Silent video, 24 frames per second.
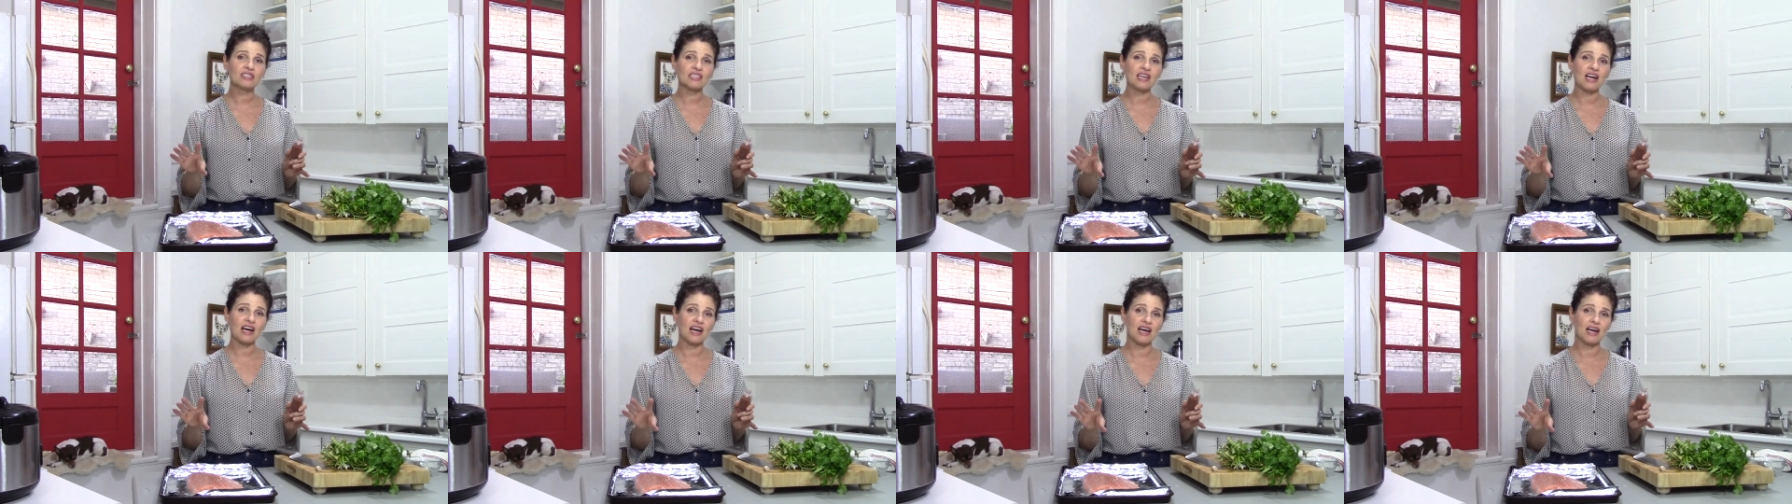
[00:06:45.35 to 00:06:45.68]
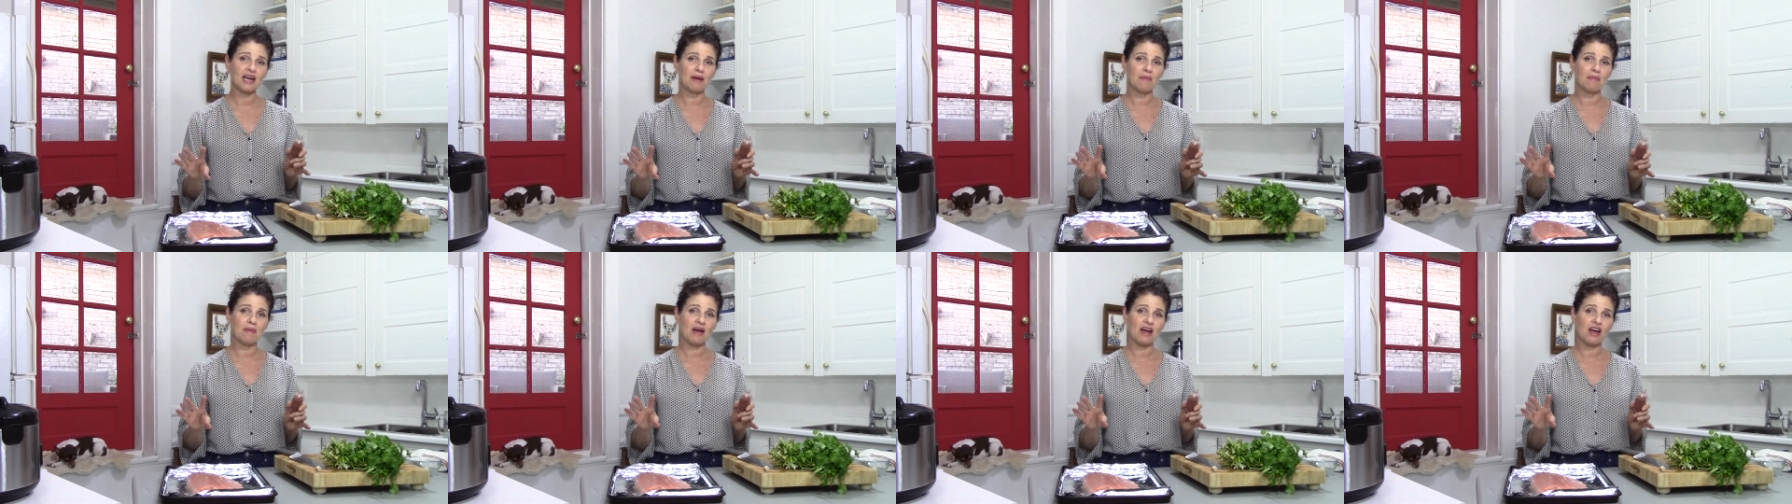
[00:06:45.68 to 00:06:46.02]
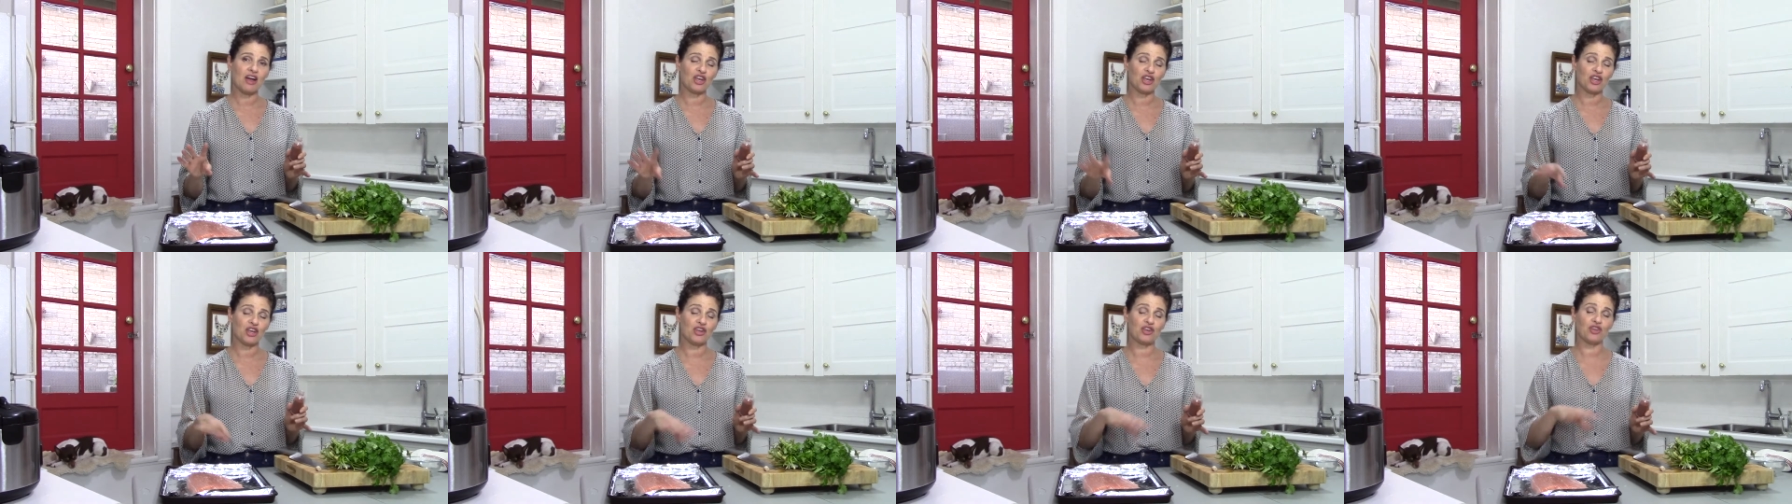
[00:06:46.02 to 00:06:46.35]
I'm a
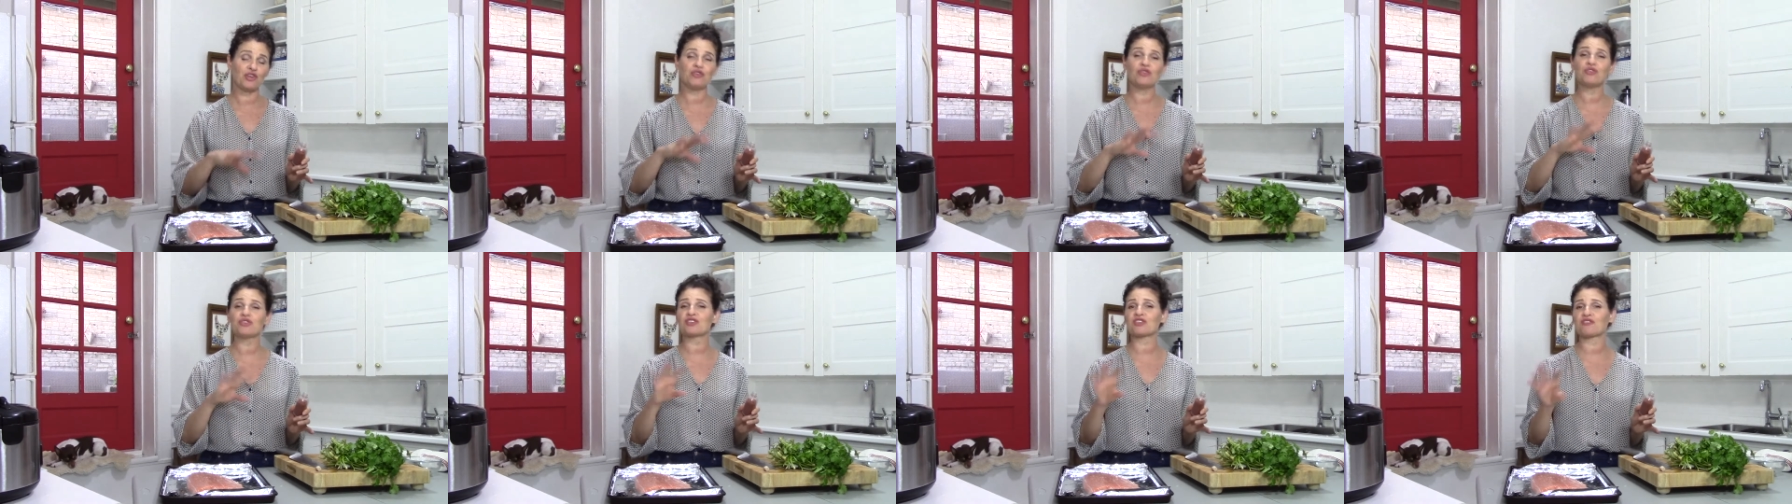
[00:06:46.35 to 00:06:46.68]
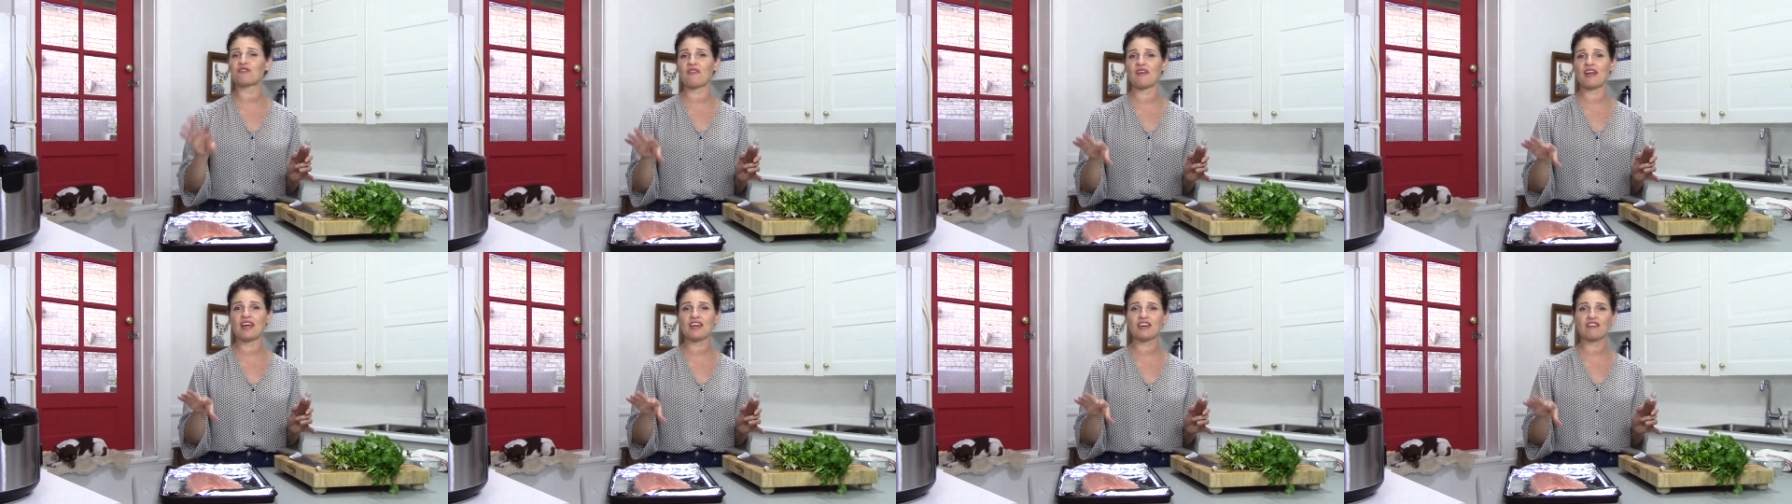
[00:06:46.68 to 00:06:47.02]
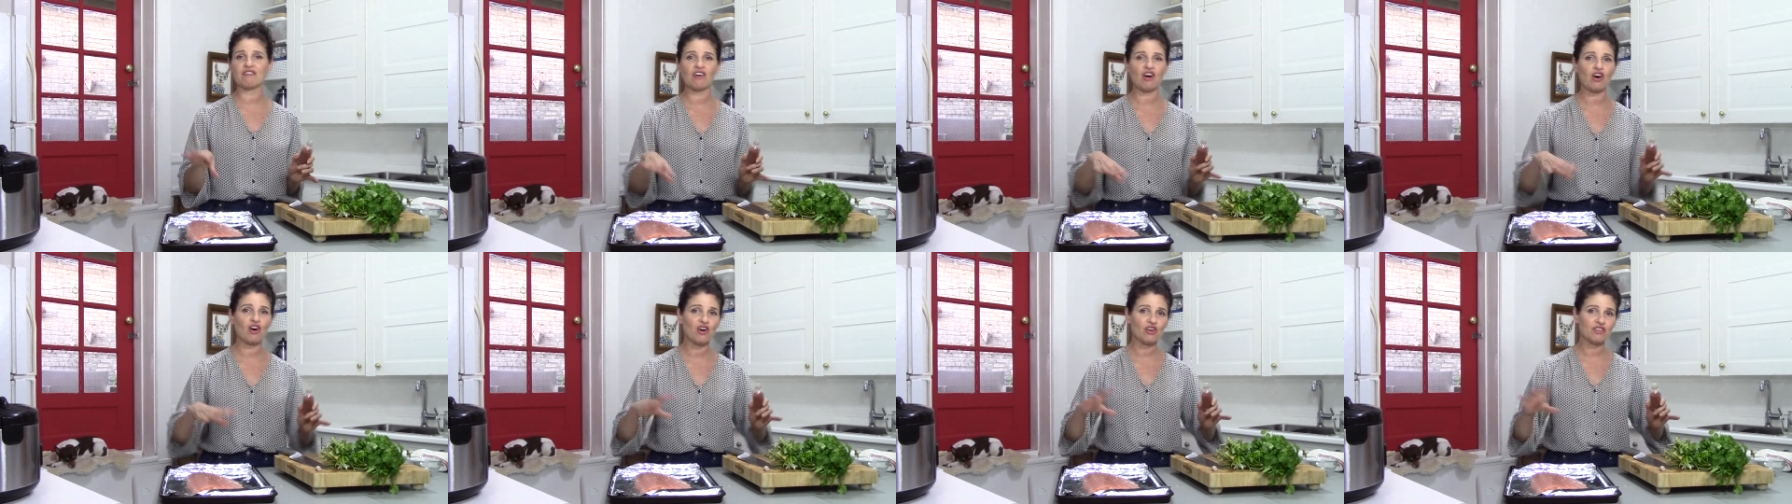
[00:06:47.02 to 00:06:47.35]
huge fan of
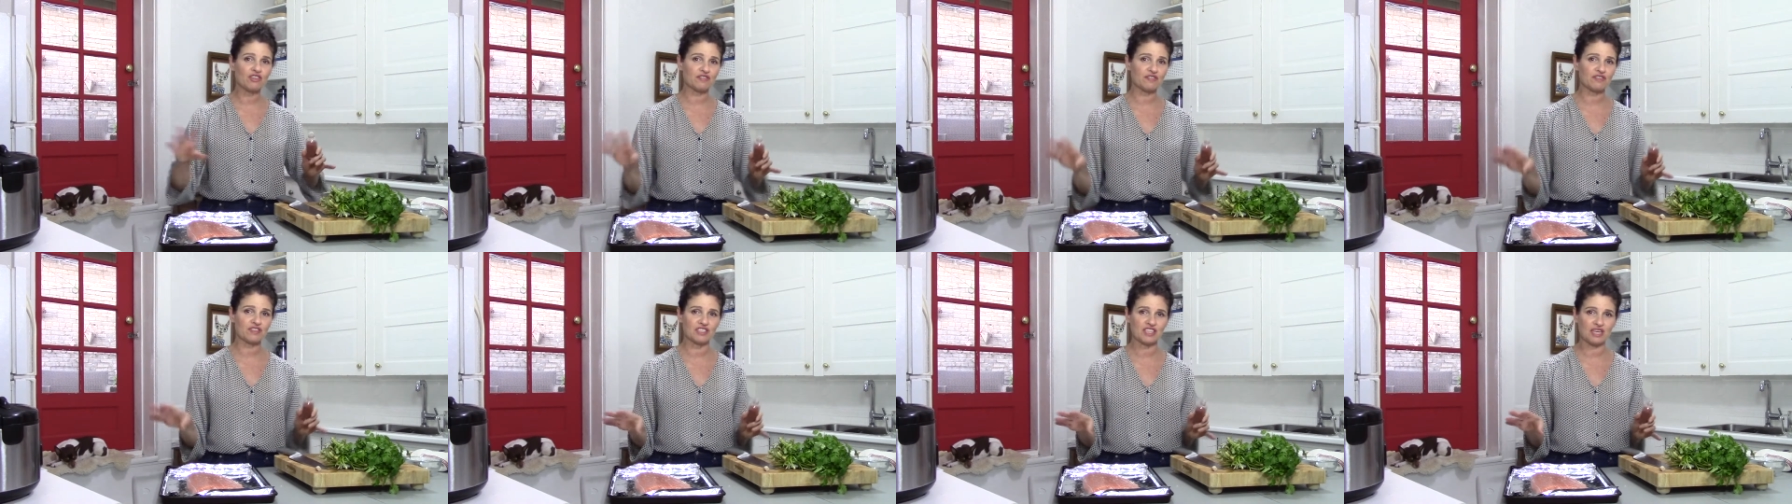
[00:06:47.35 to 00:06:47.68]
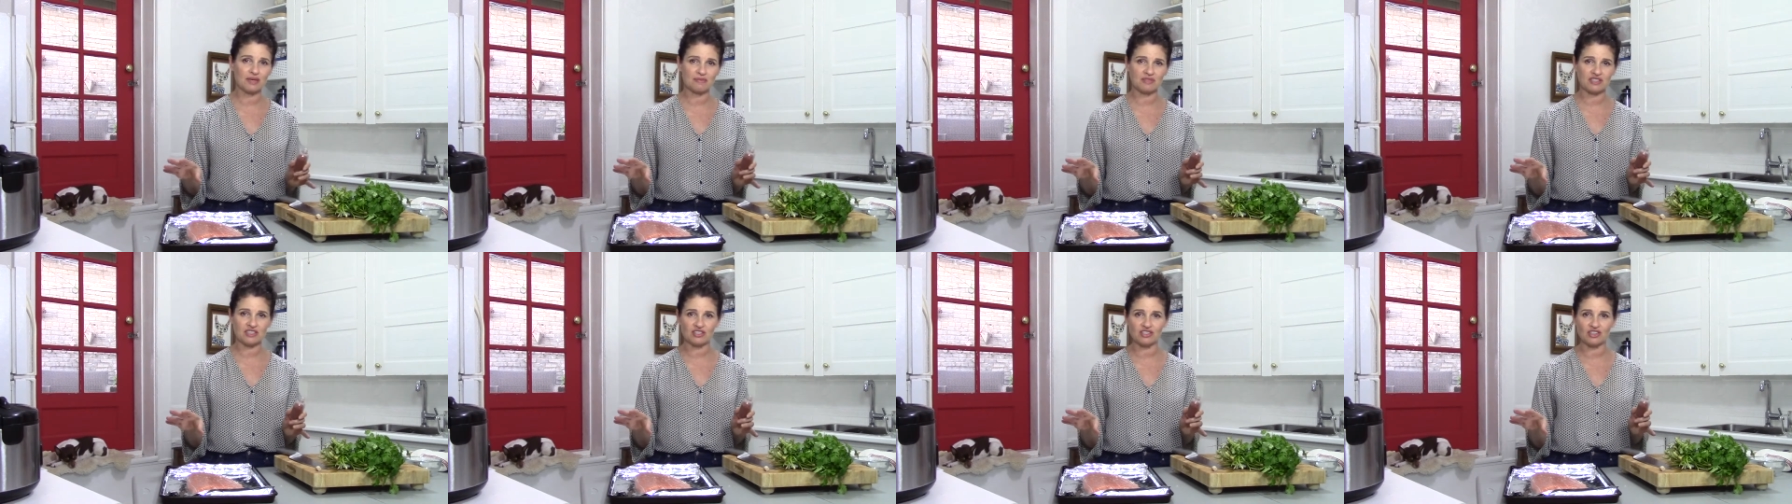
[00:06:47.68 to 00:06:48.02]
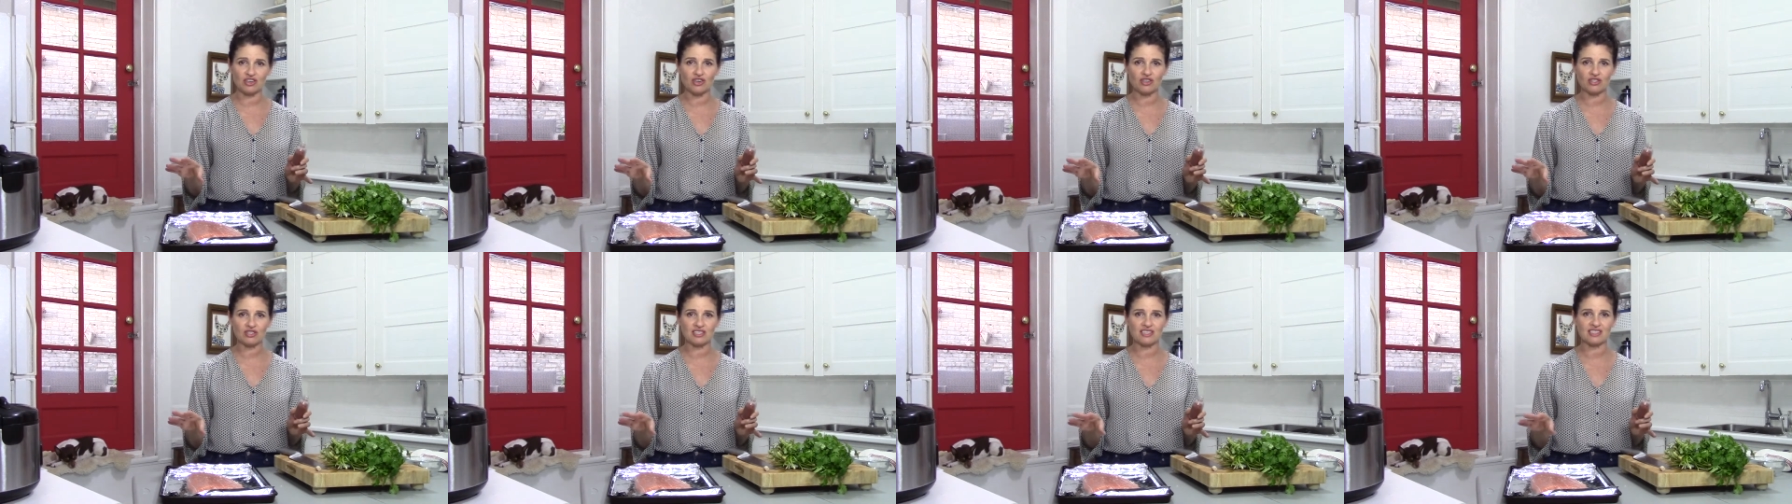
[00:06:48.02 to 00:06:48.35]
all different types of
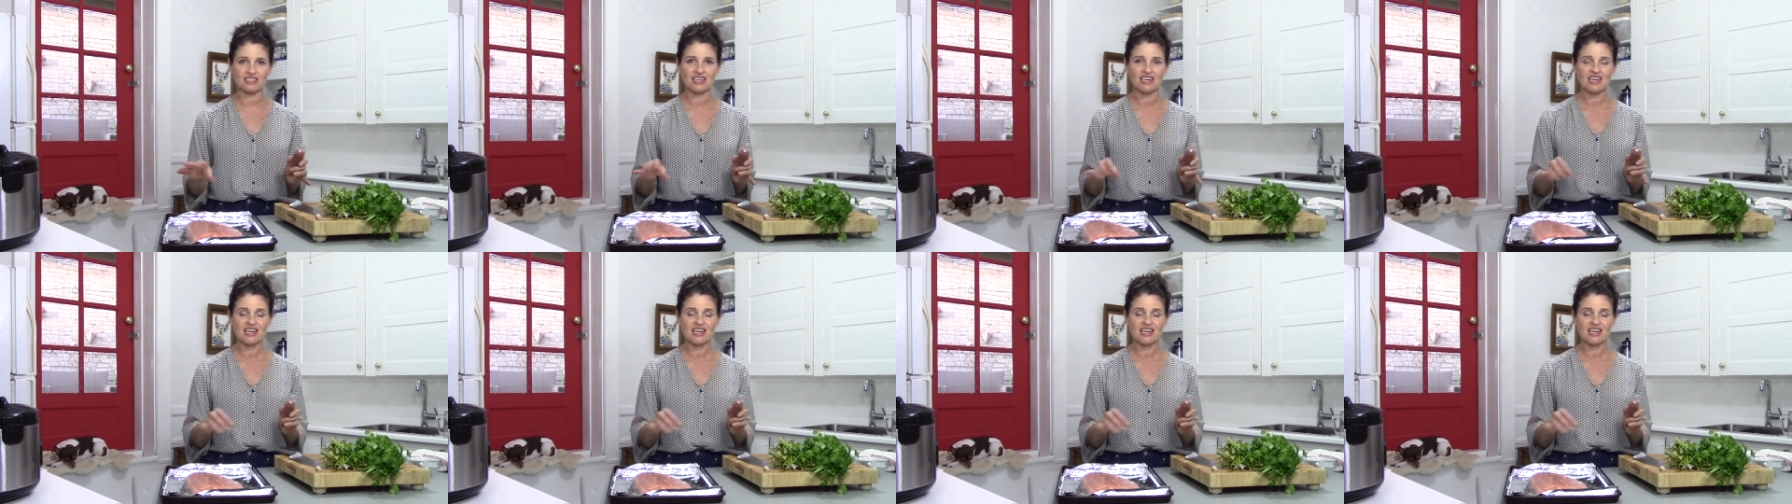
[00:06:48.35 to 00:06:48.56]
salts.